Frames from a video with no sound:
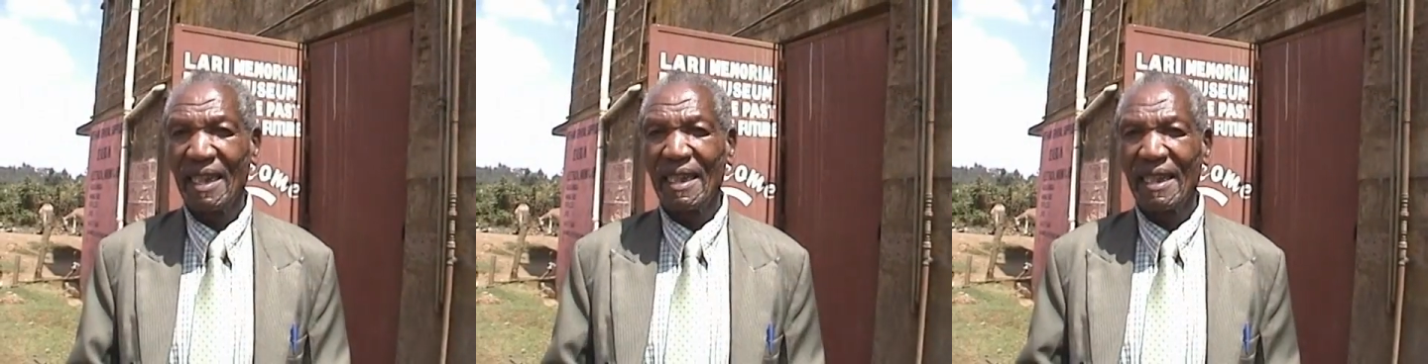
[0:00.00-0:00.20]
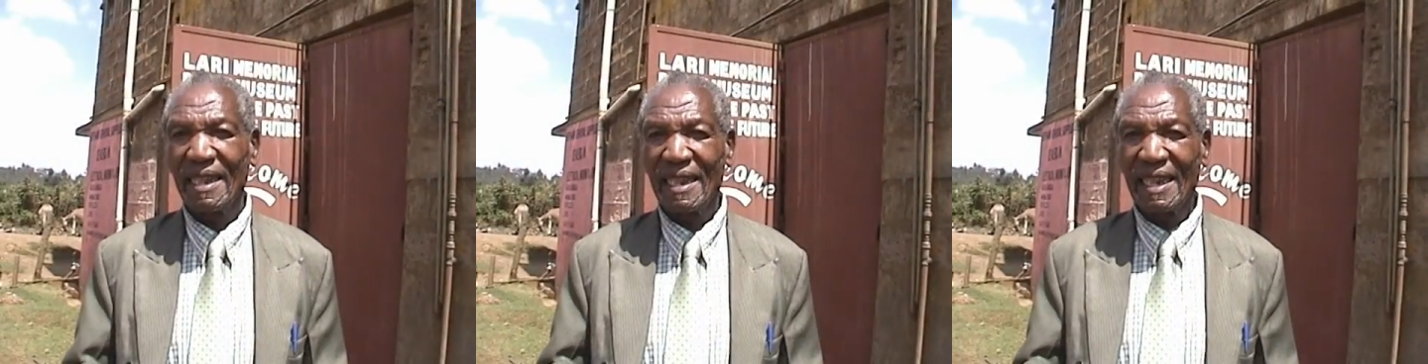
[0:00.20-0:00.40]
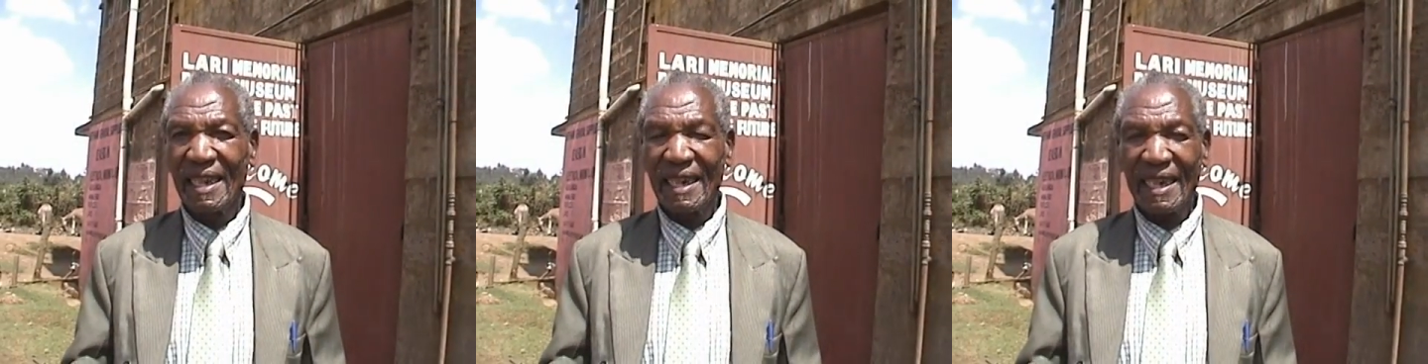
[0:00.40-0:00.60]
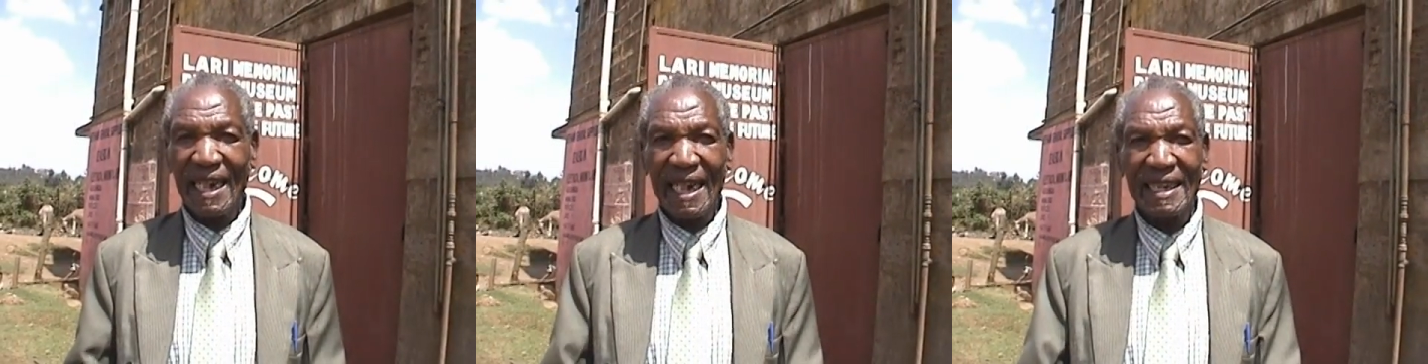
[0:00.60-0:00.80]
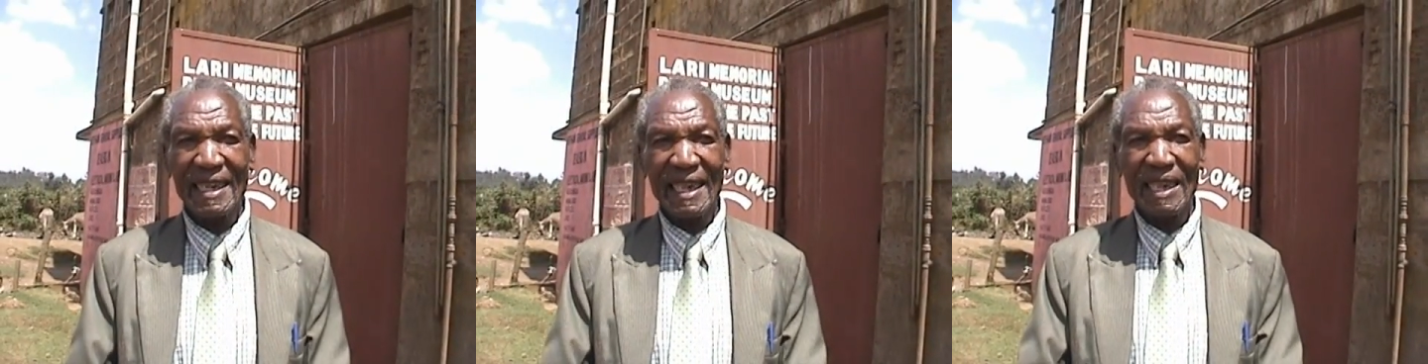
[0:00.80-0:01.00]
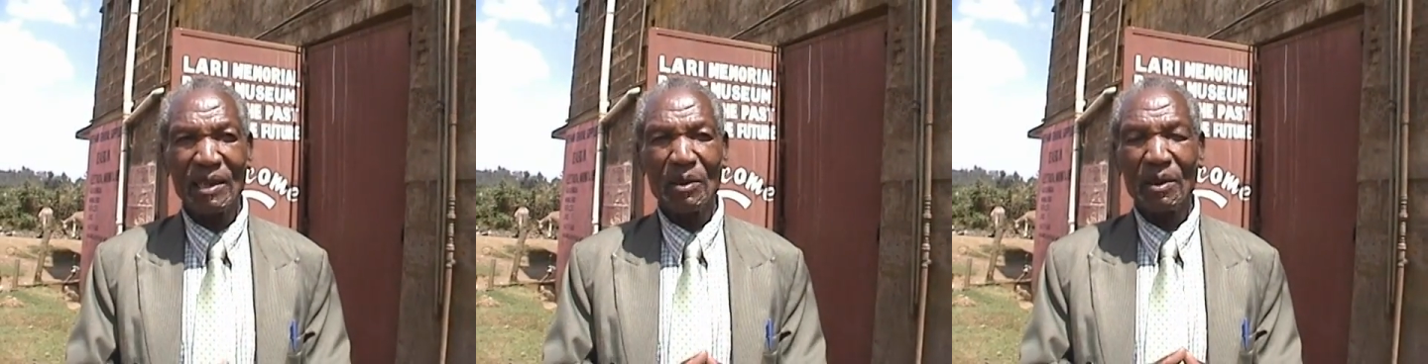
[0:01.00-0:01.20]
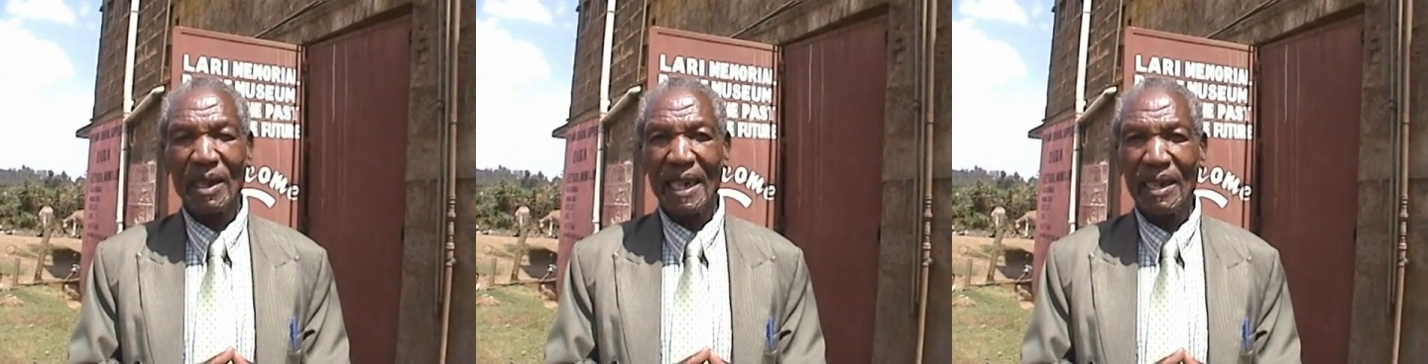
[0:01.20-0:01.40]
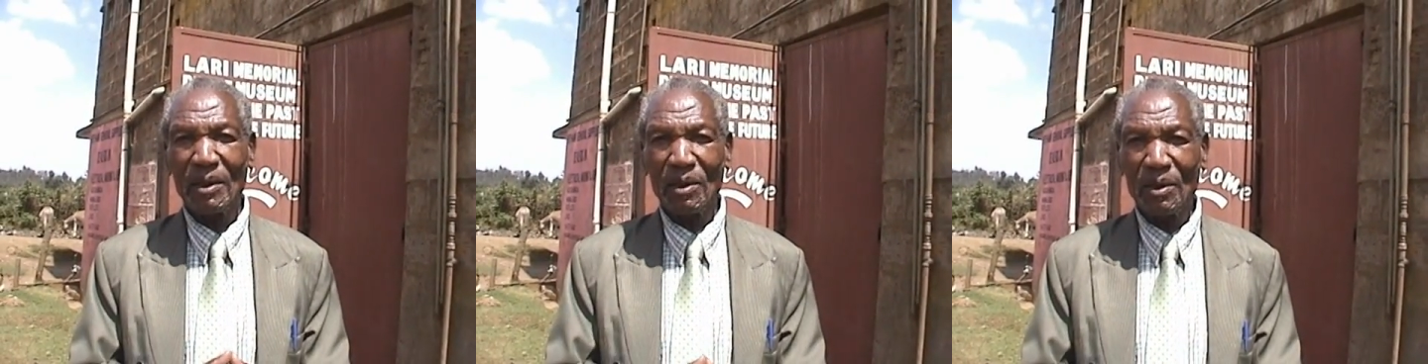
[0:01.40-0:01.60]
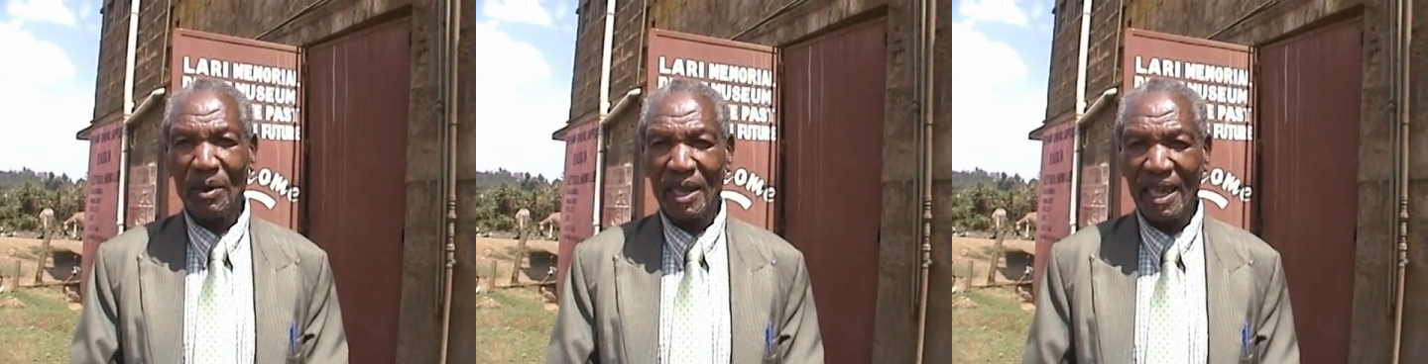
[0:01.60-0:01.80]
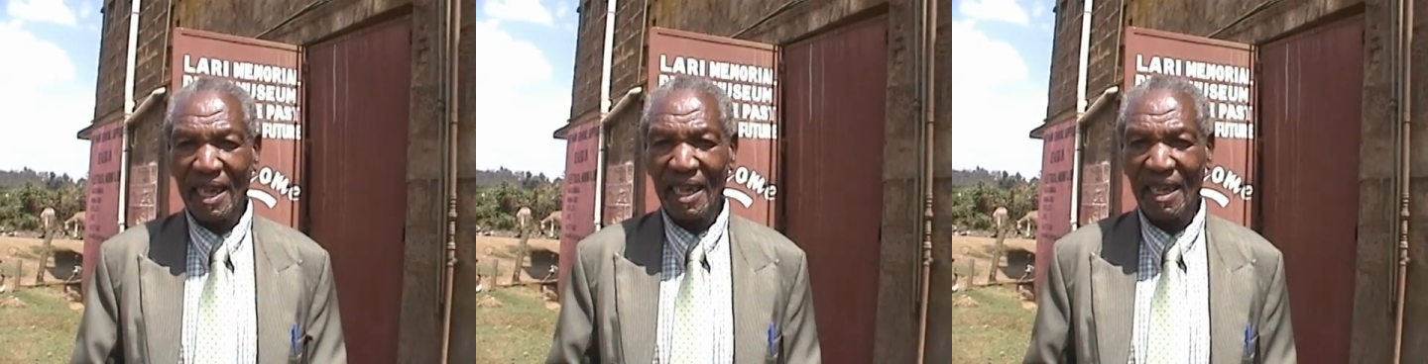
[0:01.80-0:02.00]
and taken to police
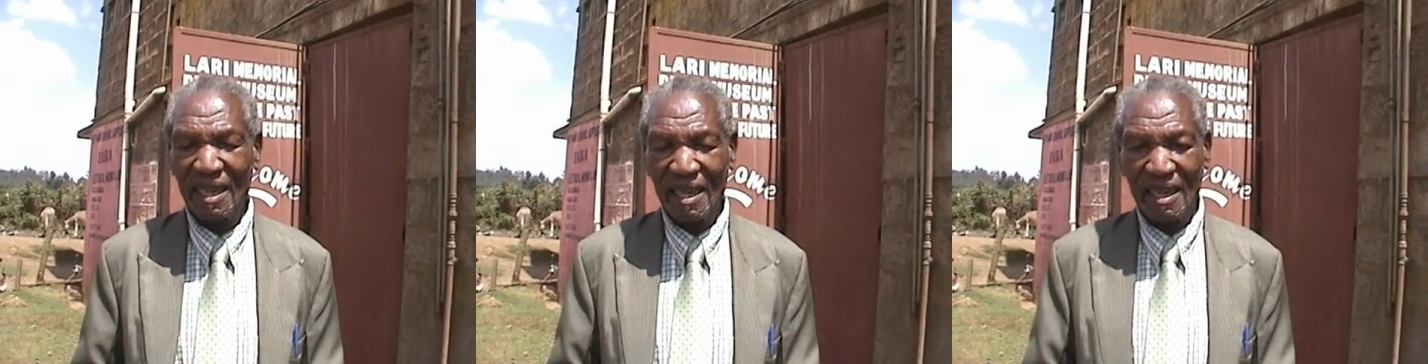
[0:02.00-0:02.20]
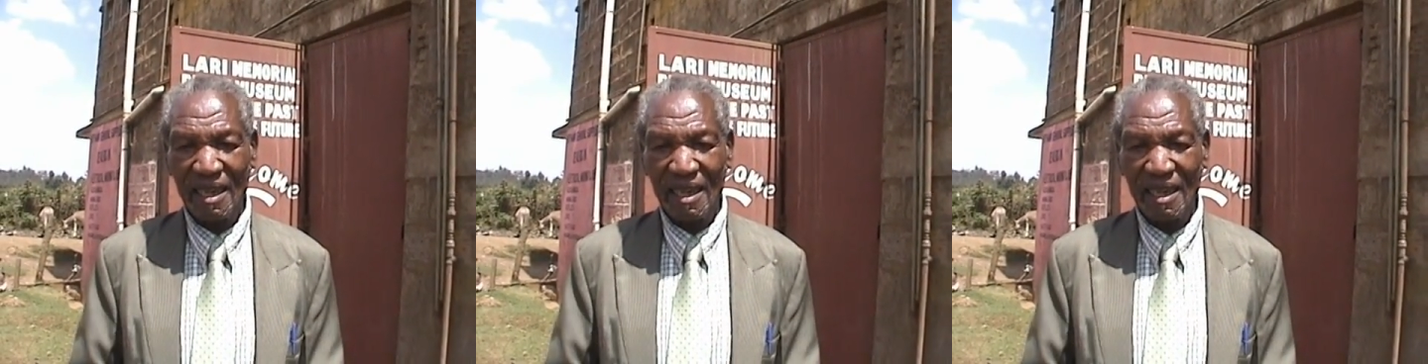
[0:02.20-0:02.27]
posts.